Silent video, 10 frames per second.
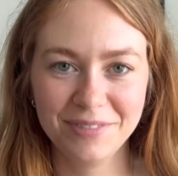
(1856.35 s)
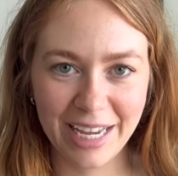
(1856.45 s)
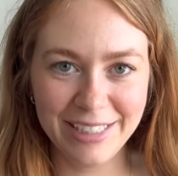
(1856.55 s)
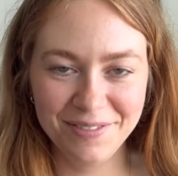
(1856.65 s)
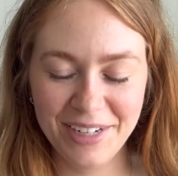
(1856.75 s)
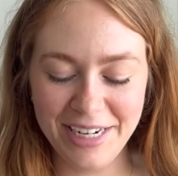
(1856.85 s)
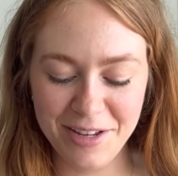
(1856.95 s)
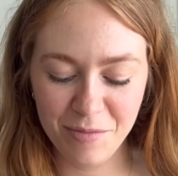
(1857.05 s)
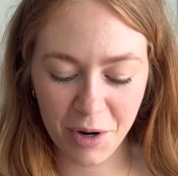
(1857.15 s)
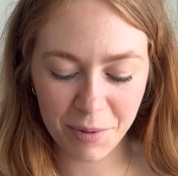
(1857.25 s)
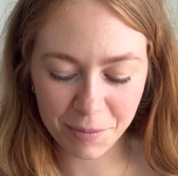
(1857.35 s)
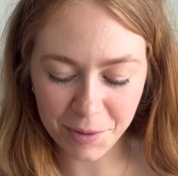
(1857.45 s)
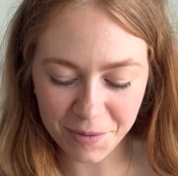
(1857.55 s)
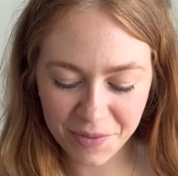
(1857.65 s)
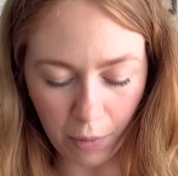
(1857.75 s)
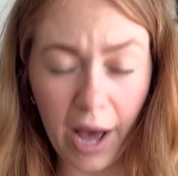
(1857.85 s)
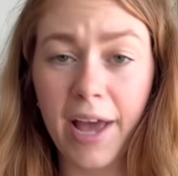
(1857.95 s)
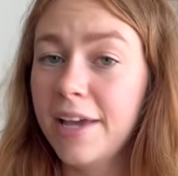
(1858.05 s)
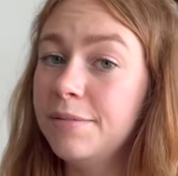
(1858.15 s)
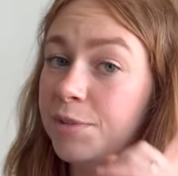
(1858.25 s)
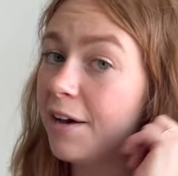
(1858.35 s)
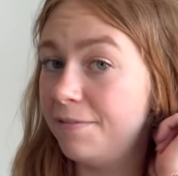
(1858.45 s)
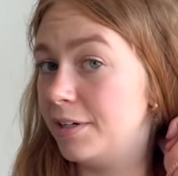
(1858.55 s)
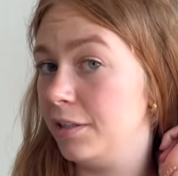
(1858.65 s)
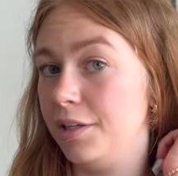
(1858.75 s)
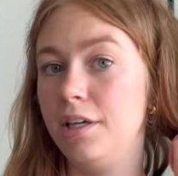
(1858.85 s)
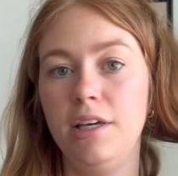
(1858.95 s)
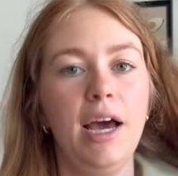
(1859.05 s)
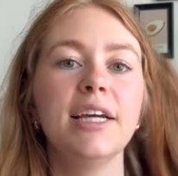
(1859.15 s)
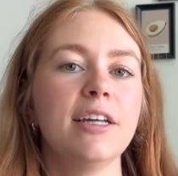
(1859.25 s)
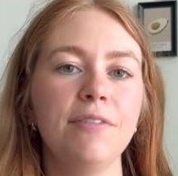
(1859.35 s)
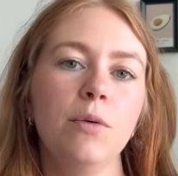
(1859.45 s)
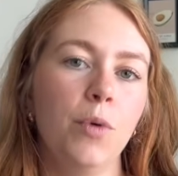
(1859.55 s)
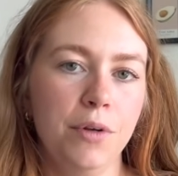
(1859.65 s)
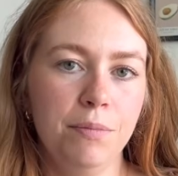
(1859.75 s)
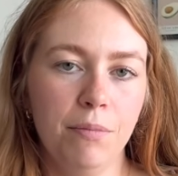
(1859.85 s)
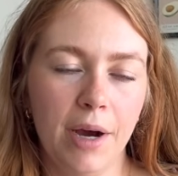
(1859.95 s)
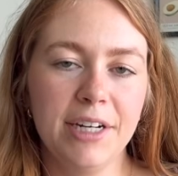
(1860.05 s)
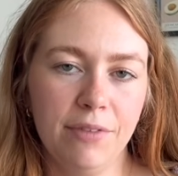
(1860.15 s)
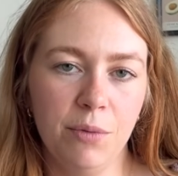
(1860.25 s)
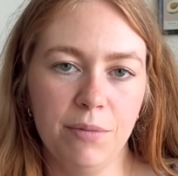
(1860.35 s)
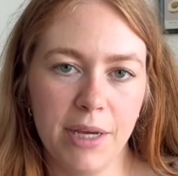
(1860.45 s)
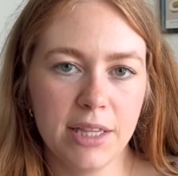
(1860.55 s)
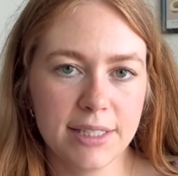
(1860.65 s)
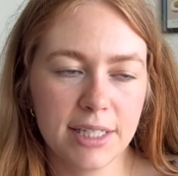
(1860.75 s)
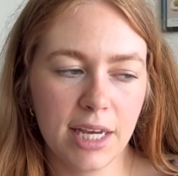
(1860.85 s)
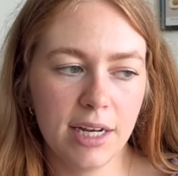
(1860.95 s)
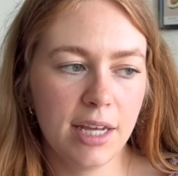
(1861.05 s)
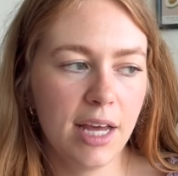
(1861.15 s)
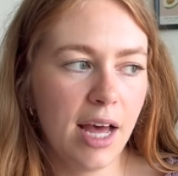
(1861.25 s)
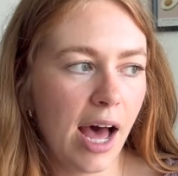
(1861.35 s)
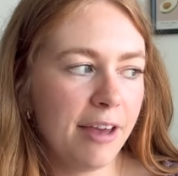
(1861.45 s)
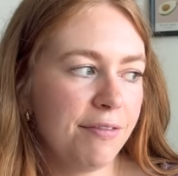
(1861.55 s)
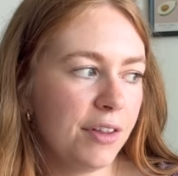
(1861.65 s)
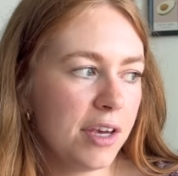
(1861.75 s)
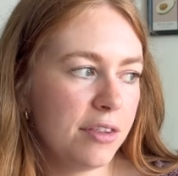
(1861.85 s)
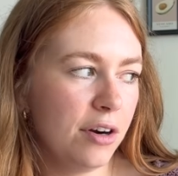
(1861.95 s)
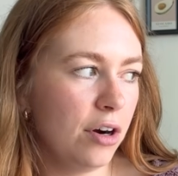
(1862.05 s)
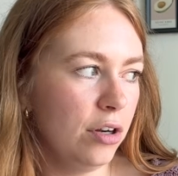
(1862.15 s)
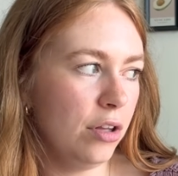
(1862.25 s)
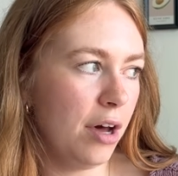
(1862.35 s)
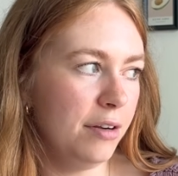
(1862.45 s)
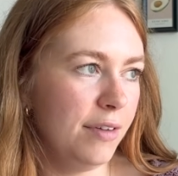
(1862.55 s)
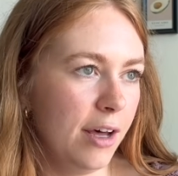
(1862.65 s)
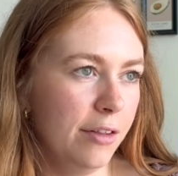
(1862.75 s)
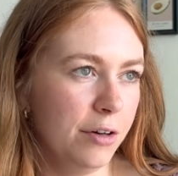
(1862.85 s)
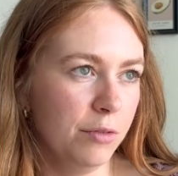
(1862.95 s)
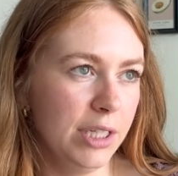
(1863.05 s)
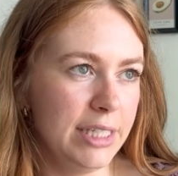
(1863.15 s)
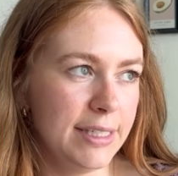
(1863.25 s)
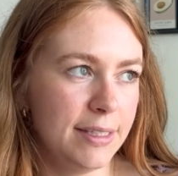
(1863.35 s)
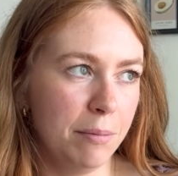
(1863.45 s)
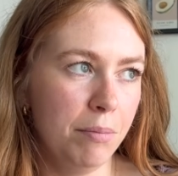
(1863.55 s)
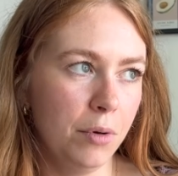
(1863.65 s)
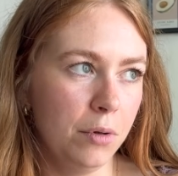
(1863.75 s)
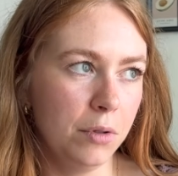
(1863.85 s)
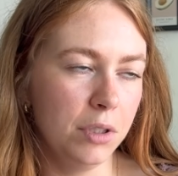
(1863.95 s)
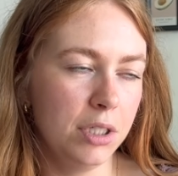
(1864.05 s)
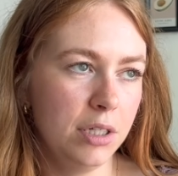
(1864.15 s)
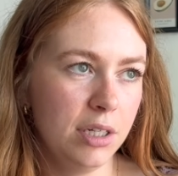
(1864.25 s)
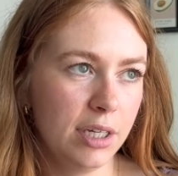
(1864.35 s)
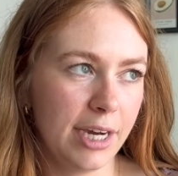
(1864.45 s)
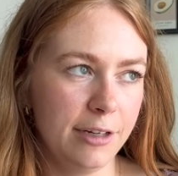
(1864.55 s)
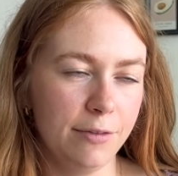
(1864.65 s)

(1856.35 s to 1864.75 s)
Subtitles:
I need more purple. I definitely would make this again. I feel like there are a lot of other really simple kind